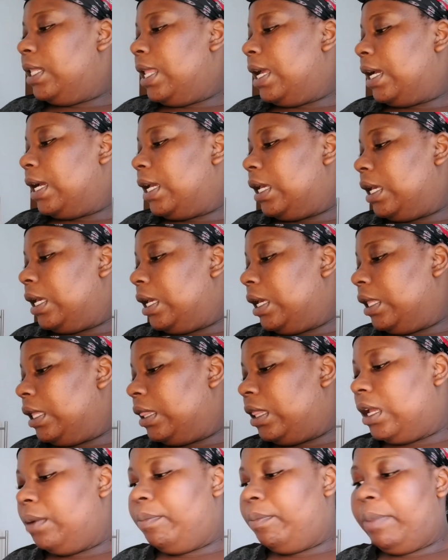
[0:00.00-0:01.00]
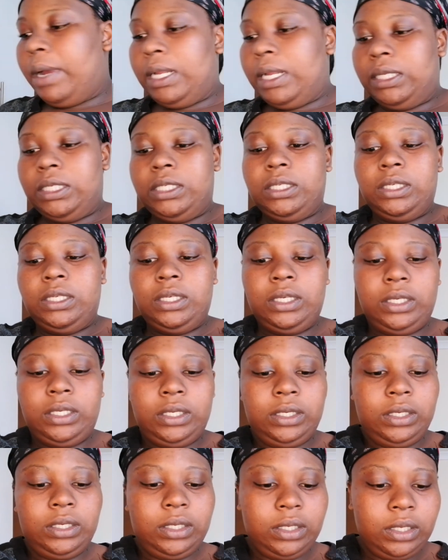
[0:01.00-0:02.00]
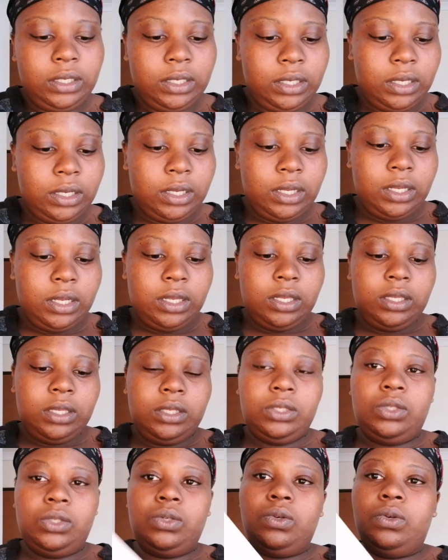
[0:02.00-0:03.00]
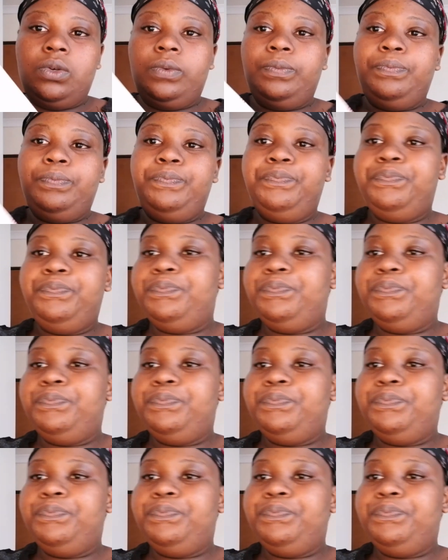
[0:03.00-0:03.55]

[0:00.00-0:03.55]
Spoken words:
like a third party, so